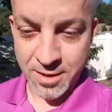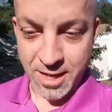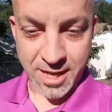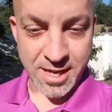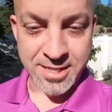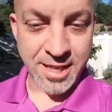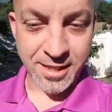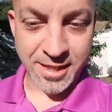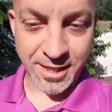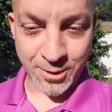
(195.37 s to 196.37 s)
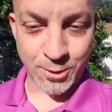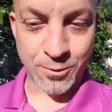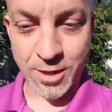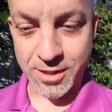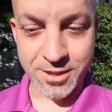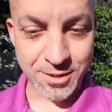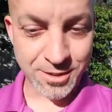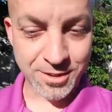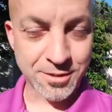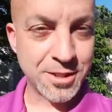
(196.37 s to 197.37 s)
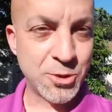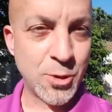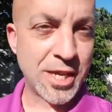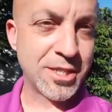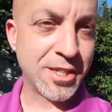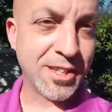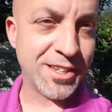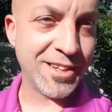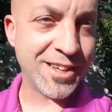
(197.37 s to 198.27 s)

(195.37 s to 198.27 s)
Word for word: a delicate or volatile situation,